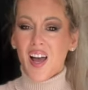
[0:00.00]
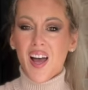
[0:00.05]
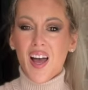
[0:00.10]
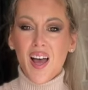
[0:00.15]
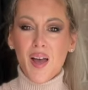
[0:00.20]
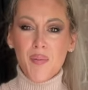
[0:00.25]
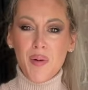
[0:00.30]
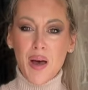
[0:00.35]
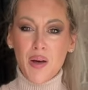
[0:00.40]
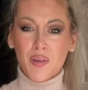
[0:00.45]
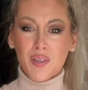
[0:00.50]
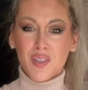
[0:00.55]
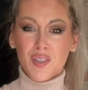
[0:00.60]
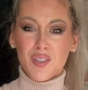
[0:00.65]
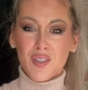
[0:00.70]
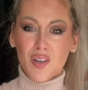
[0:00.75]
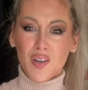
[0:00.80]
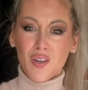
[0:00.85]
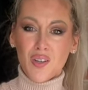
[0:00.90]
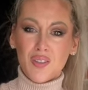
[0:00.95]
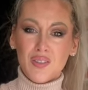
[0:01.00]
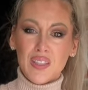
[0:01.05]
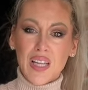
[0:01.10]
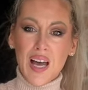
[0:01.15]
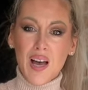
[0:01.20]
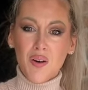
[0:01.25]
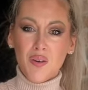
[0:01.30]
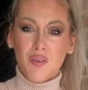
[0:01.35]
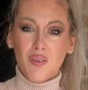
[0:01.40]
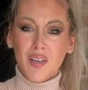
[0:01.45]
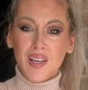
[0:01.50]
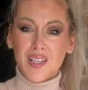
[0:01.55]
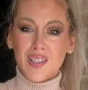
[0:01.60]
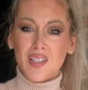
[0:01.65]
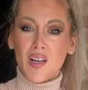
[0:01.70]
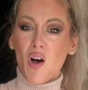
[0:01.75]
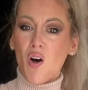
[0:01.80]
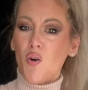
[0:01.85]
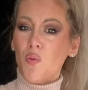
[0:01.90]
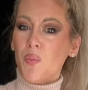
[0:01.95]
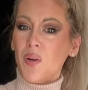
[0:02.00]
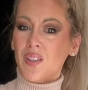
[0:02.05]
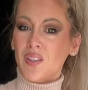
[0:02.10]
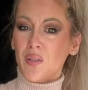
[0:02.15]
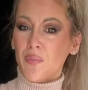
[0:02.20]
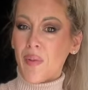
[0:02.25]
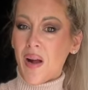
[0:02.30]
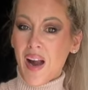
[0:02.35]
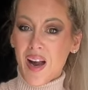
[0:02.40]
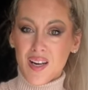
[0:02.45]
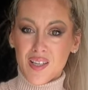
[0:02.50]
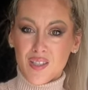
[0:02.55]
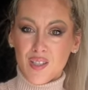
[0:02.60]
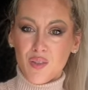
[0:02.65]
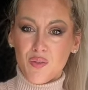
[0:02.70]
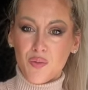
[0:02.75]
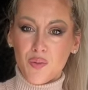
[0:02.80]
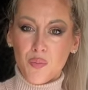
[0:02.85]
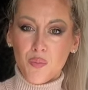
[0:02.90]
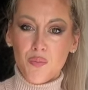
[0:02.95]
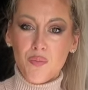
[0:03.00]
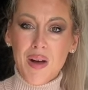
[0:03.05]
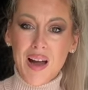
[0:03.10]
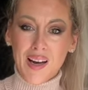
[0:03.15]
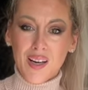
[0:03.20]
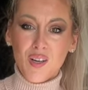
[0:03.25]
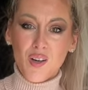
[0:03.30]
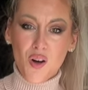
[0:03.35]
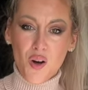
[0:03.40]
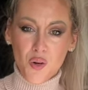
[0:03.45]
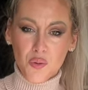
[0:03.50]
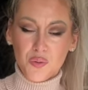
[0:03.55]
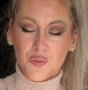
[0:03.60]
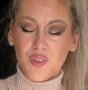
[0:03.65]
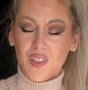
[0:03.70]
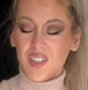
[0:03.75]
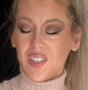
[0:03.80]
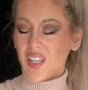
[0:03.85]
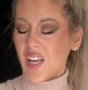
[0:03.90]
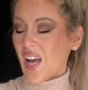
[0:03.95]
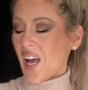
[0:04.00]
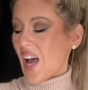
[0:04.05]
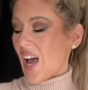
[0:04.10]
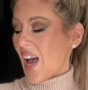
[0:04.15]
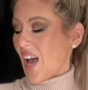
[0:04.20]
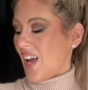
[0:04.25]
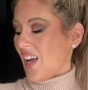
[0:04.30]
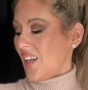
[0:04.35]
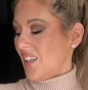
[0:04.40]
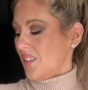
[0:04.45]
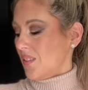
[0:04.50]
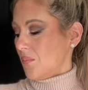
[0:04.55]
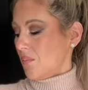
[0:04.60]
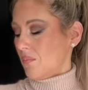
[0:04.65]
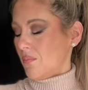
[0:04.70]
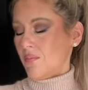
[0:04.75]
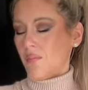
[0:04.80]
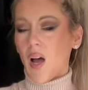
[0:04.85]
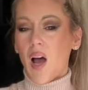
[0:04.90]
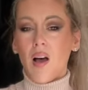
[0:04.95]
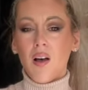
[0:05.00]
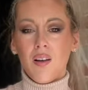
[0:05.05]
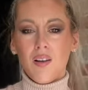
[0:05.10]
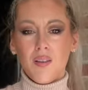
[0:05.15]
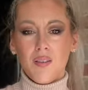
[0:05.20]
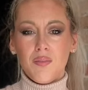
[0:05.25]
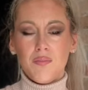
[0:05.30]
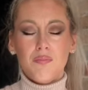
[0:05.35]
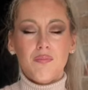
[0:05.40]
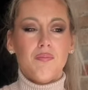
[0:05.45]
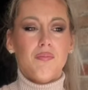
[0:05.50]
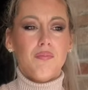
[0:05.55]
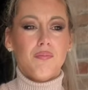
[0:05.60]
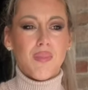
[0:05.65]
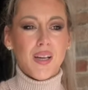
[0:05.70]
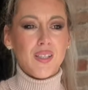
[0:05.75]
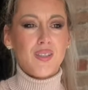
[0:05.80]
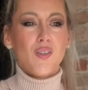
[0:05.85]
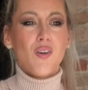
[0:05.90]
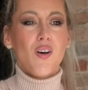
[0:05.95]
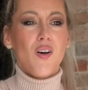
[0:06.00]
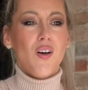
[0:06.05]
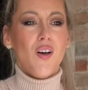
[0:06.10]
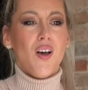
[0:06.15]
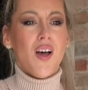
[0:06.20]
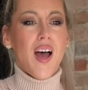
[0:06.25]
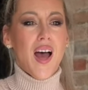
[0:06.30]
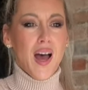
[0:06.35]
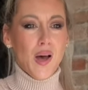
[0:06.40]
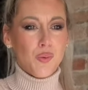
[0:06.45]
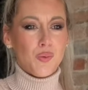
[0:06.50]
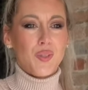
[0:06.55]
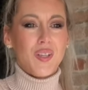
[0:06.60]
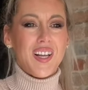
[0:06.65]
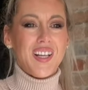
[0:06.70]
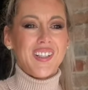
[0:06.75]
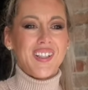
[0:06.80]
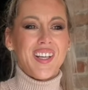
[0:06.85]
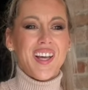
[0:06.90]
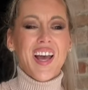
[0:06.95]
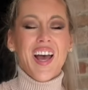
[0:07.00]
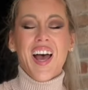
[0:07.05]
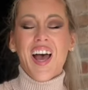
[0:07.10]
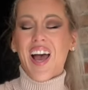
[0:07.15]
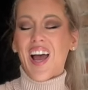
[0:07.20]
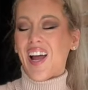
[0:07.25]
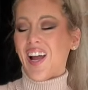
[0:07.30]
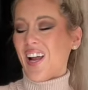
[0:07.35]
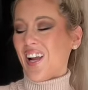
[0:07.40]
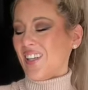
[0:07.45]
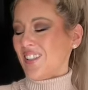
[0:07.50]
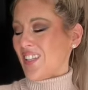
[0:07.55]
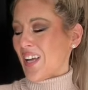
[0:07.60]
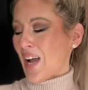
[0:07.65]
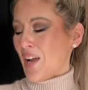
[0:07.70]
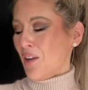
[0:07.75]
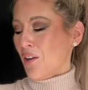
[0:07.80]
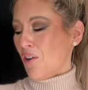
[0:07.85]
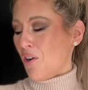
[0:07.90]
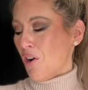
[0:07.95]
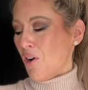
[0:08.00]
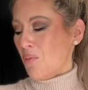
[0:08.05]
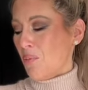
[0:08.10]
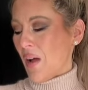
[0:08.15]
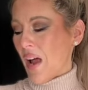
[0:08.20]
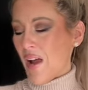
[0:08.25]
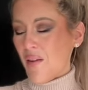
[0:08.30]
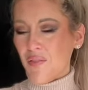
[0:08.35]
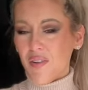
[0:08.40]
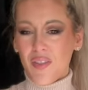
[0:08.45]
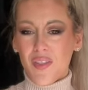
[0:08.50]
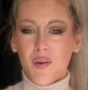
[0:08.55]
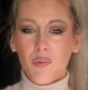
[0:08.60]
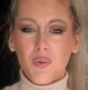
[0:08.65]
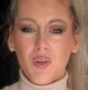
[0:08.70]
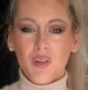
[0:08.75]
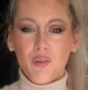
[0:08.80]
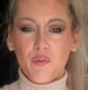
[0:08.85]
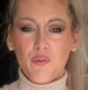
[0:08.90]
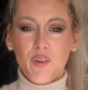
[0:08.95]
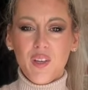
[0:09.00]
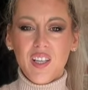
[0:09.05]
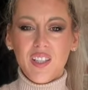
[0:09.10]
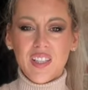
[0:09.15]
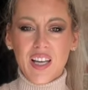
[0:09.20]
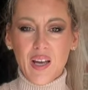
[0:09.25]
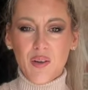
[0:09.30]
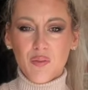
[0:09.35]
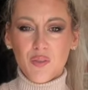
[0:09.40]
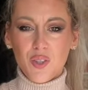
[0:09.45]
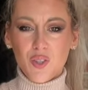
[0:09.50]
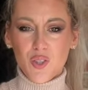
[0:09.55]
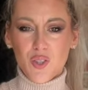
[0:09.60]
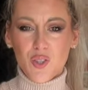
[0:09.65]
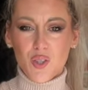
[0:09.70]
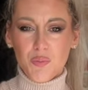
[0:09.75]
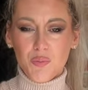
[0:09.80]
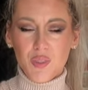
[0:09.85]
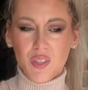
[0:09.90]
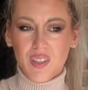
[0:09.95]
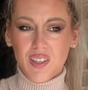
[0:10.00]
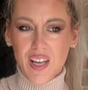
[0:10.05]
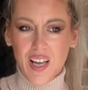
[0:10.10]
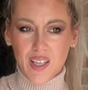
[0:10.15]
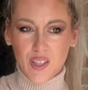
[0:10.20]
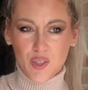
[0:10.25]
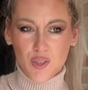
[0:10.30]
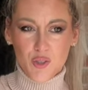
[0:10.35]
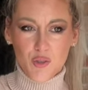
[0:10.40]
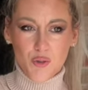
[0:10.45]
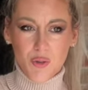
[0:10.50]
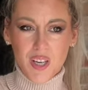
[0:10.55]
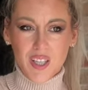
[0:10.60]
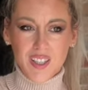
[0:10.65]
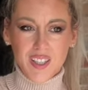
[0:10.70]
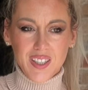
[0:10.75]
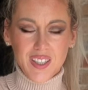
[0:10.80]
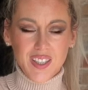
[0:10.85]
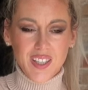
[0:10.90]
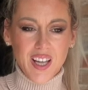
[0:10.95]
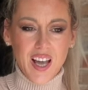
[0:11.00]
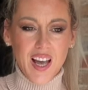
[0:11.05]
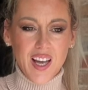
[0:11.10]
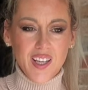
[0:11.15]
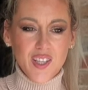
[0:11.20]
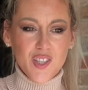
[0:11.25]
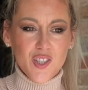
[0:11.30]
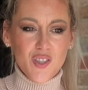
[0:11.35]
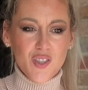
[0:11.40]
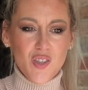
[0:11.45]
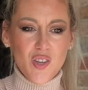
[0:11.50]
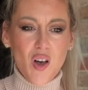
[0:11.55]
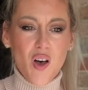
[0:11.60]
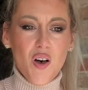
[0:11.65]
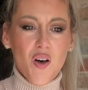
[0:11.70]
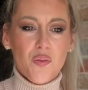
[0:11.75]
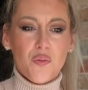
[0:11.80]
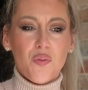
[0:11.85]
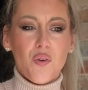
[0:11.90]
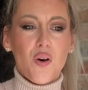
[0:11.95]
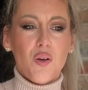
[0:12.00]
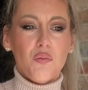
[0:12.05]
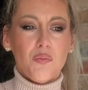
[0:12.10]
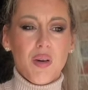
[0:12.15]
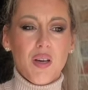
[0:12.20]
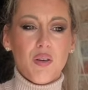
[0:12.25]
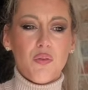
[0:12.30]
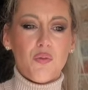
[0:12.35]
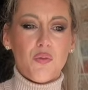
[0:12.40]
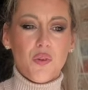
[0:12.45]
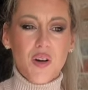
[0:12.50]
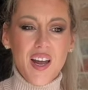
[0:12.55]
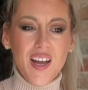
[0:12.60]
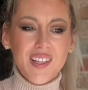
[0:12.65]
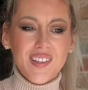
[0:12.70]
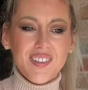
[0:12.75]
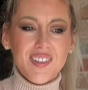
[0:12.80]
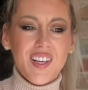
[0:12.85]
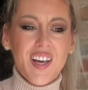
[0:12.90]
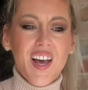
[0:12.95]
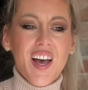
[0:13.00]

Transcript: about it. So now let's open the parts from Mango Outfit and Mango Outlet, and I hope everything will fit. I've got something extra that I saw on my friend